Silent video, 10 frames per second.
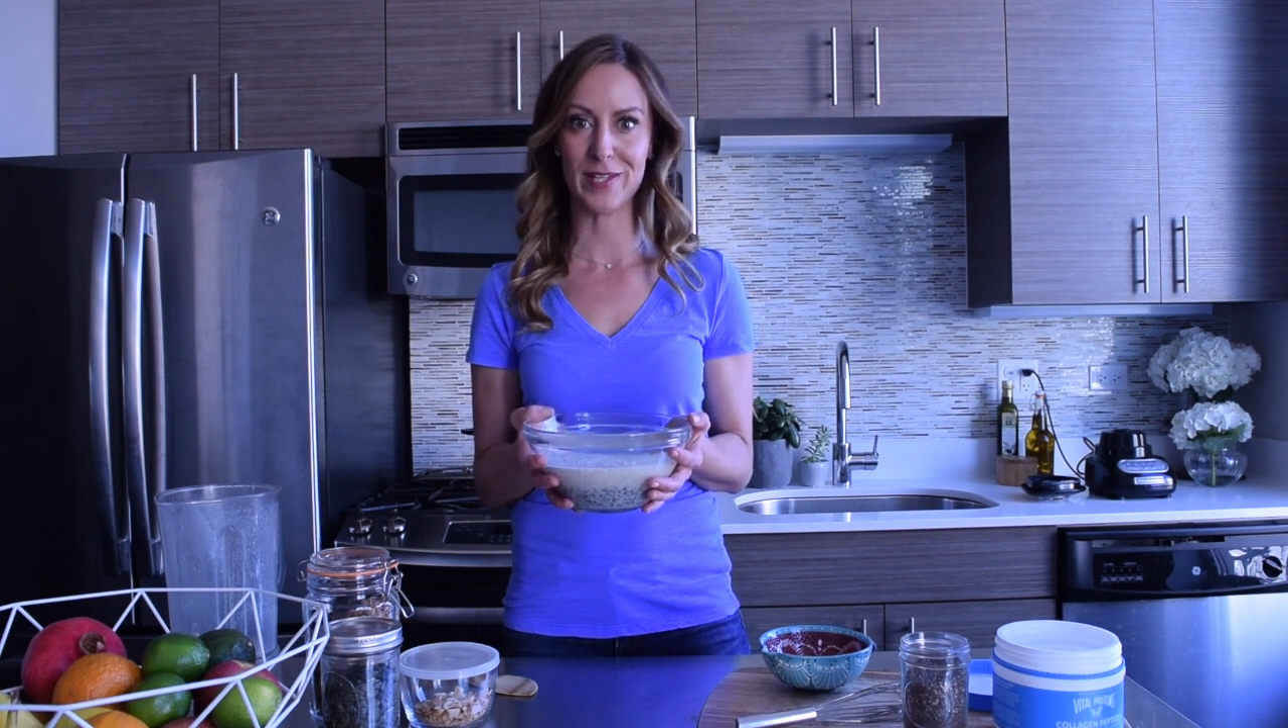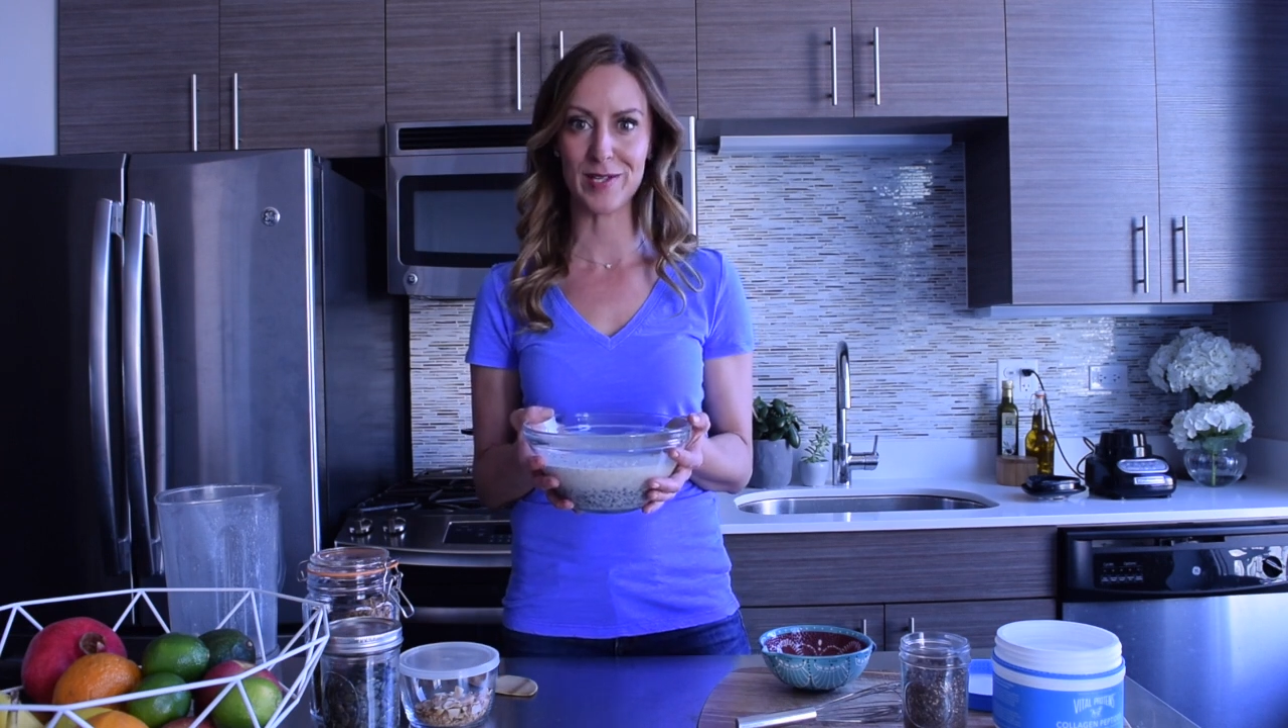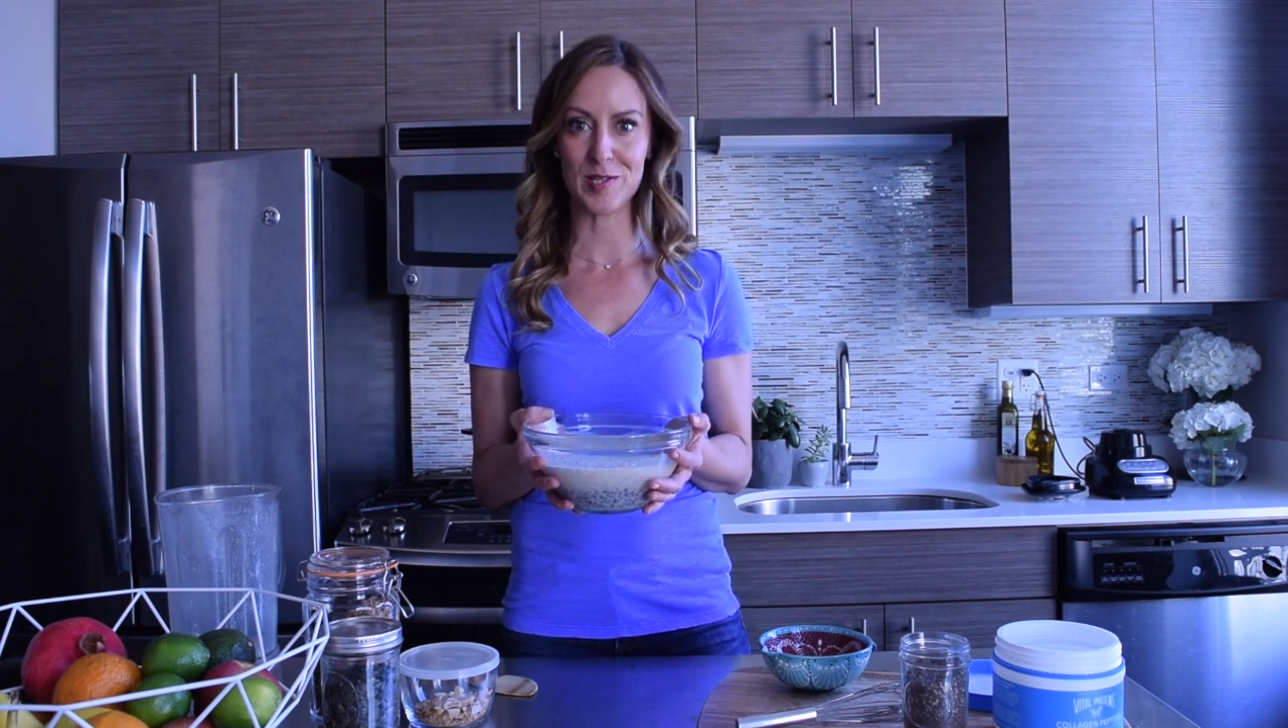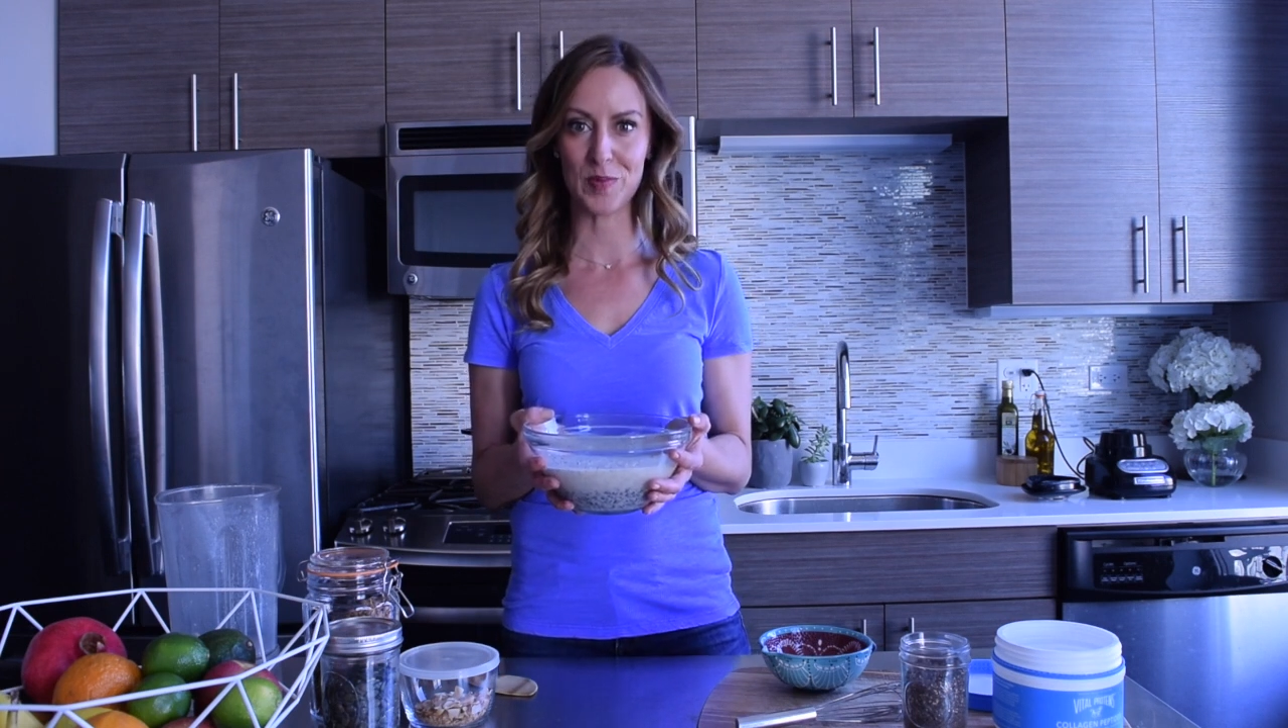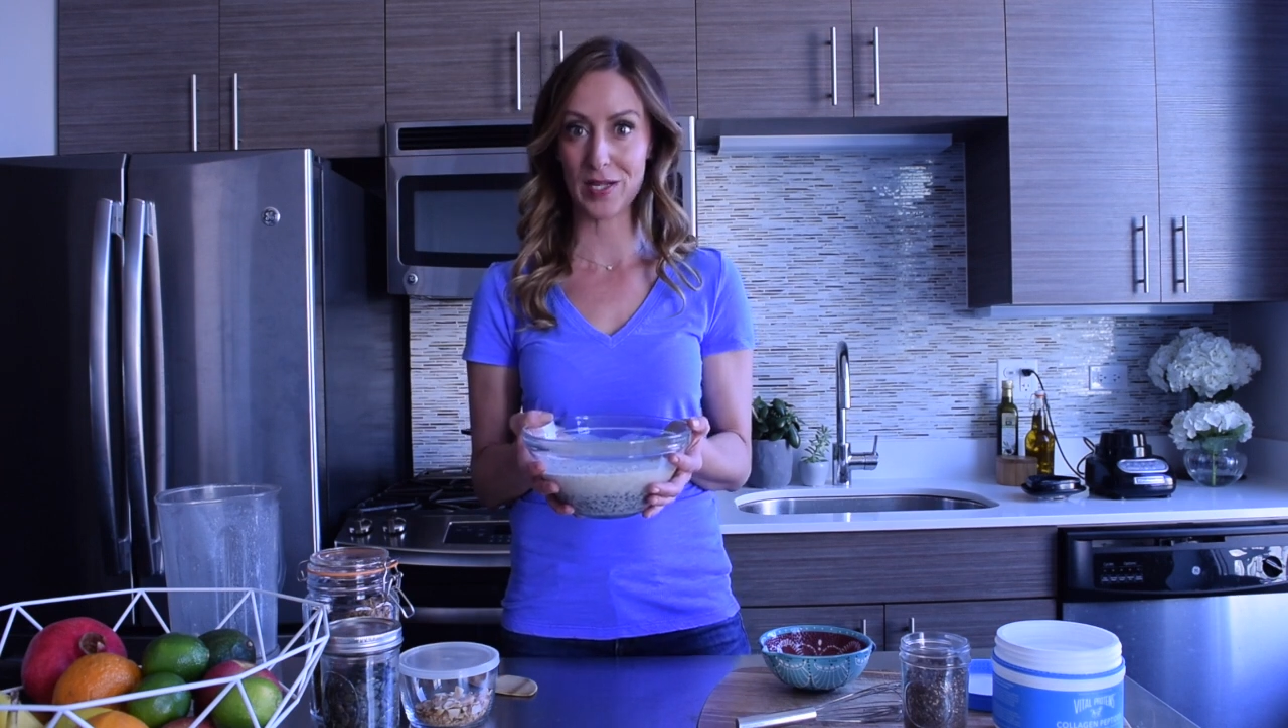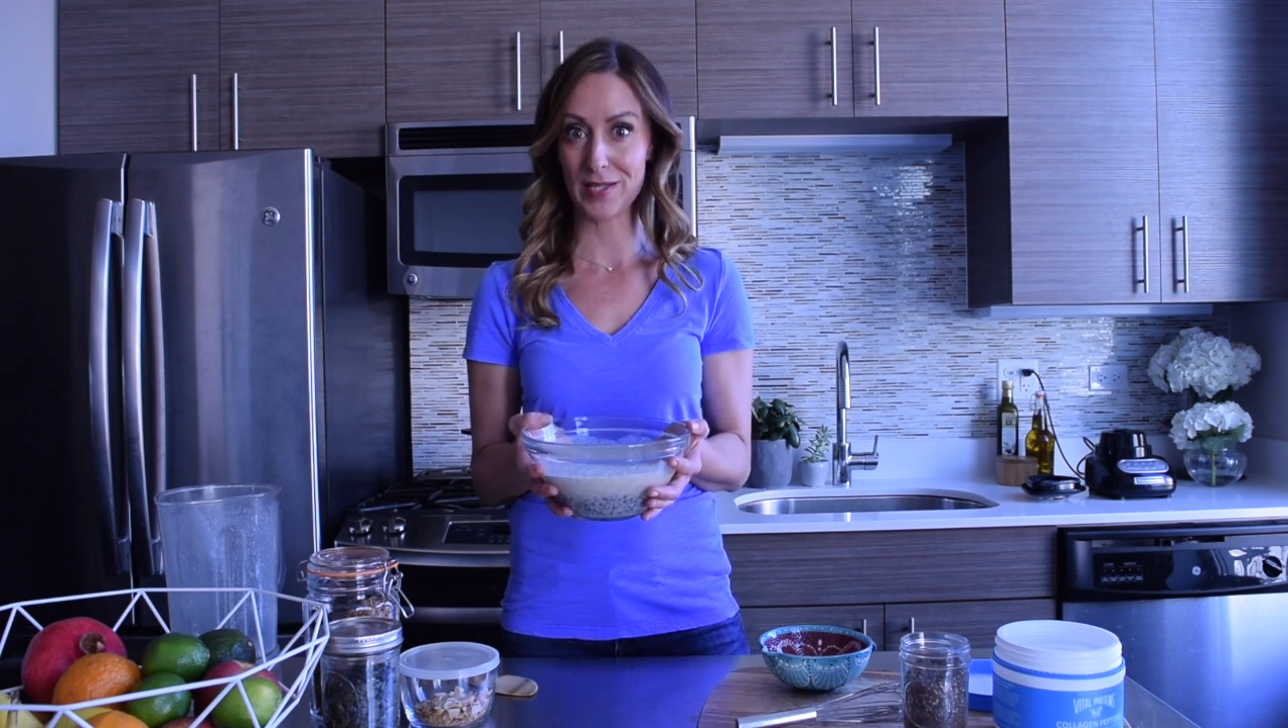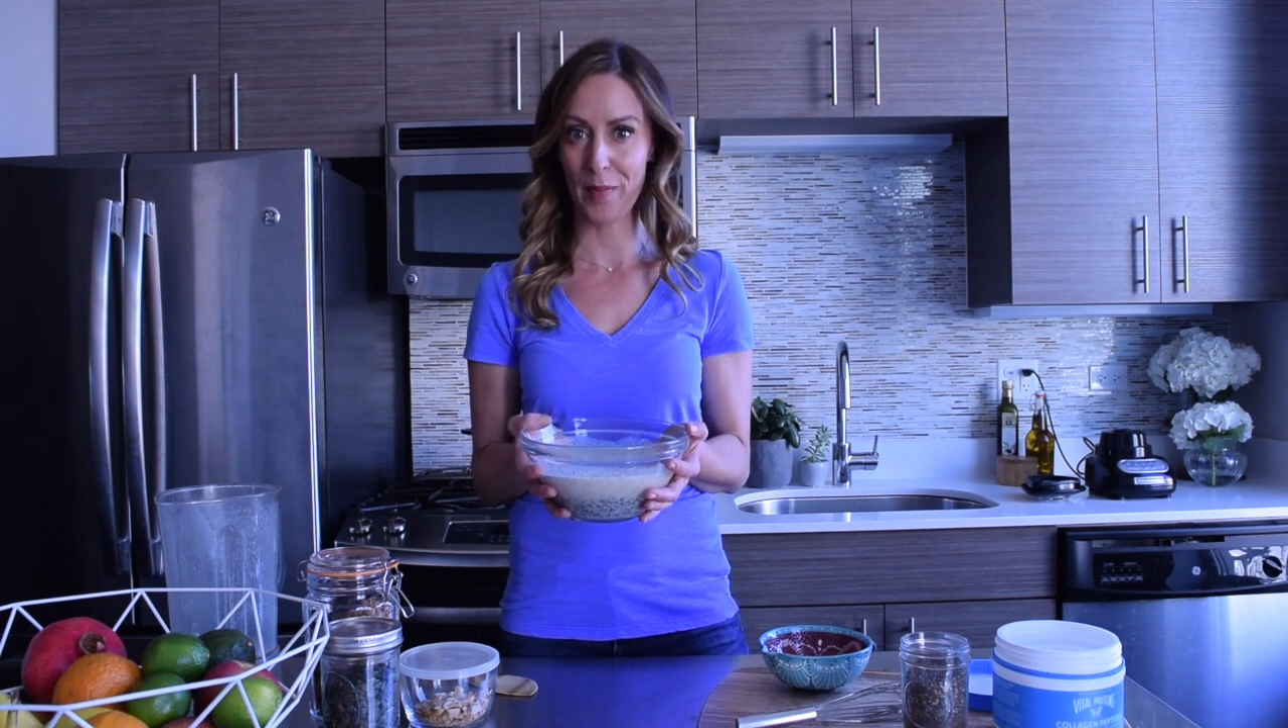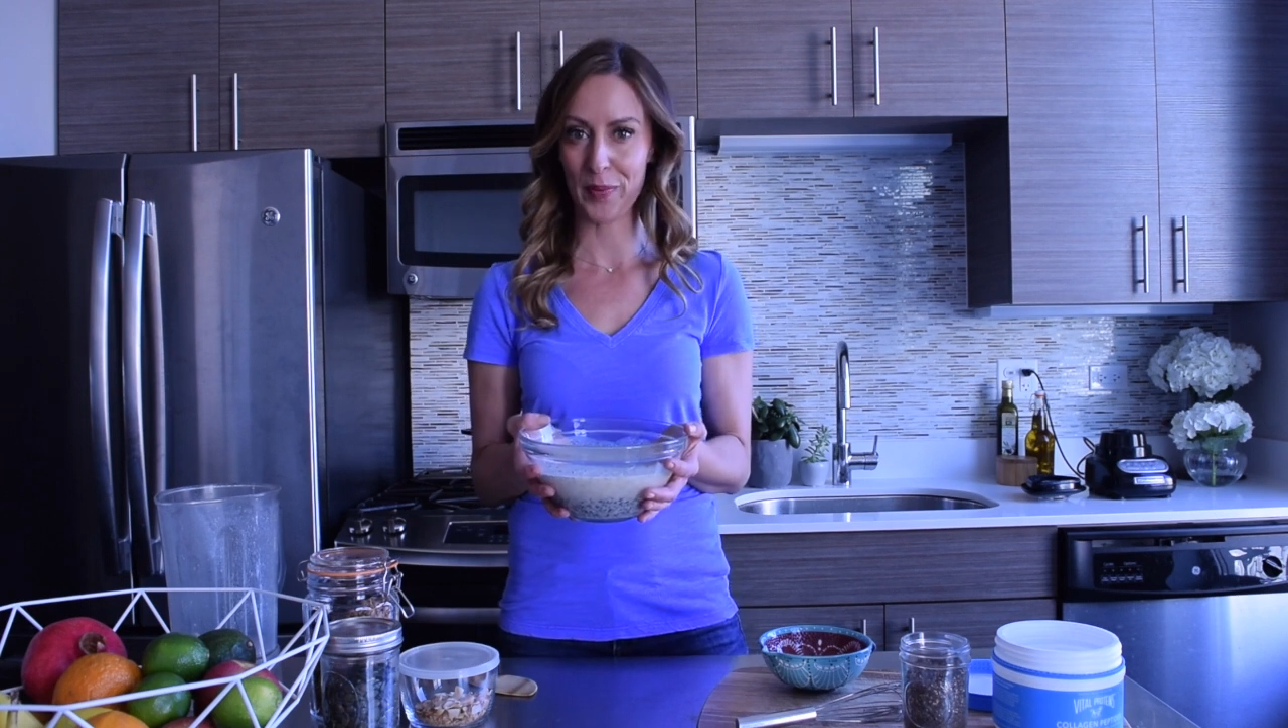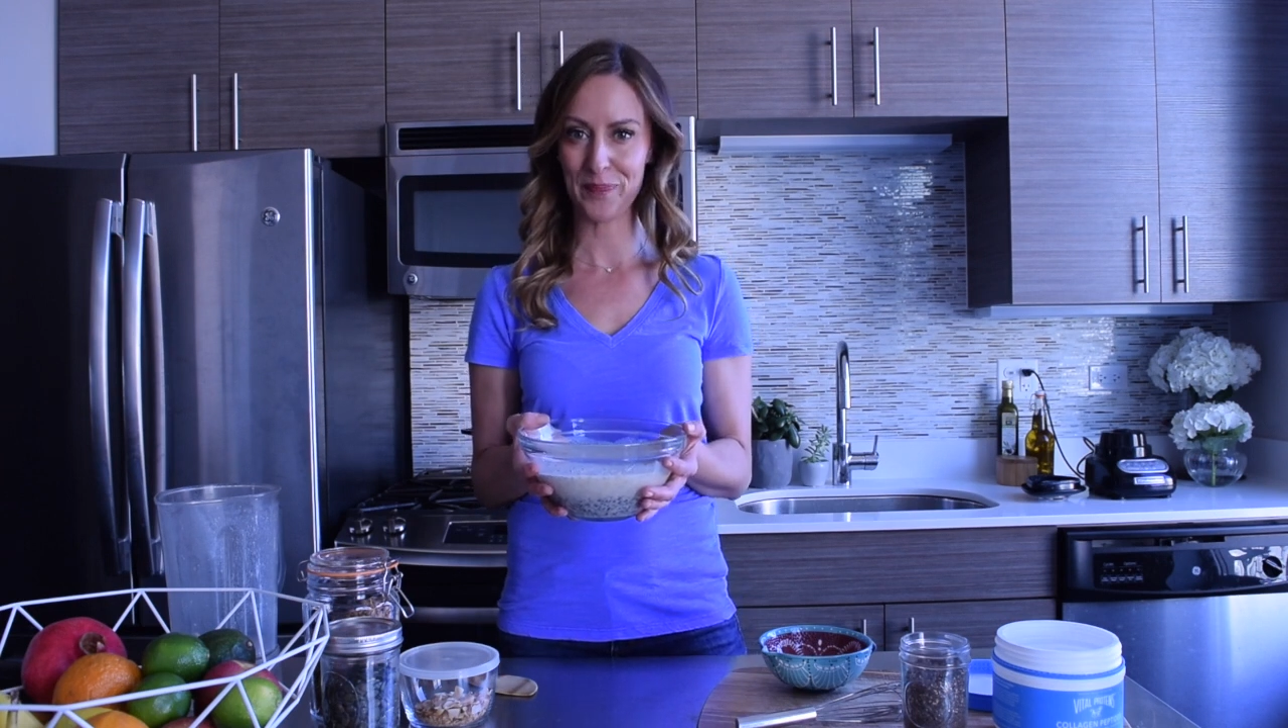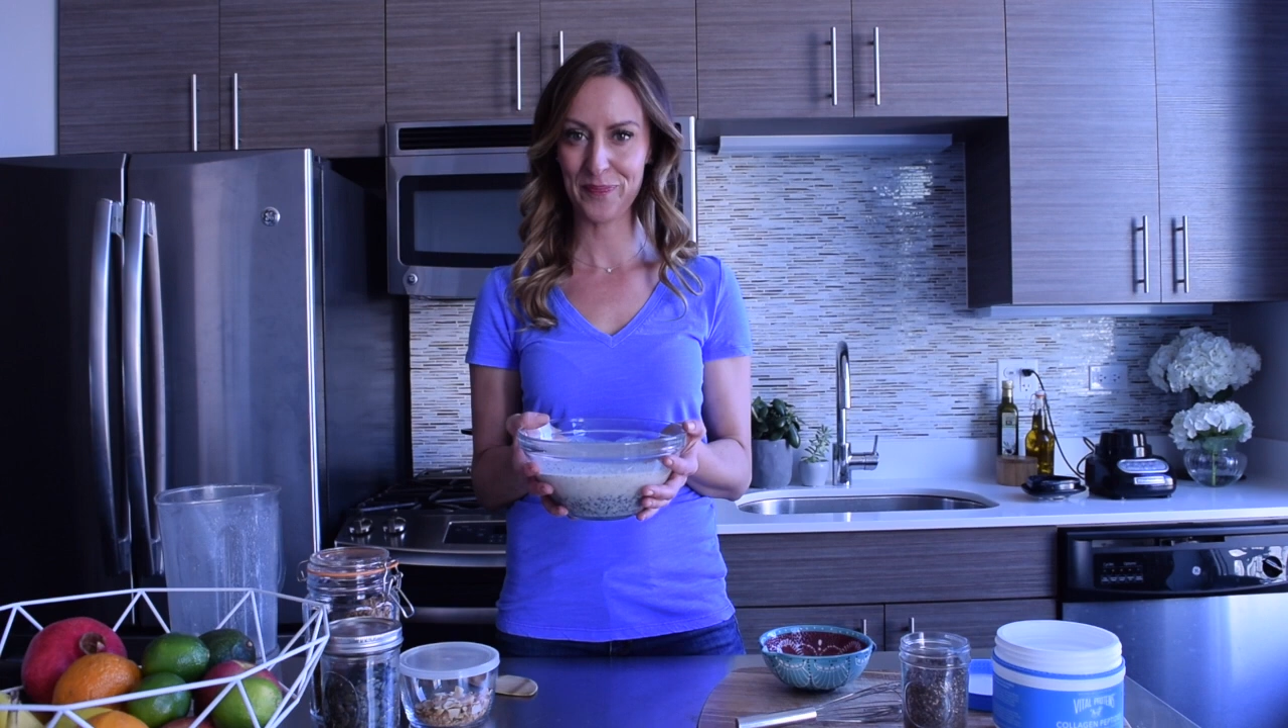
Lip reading: things to put on top.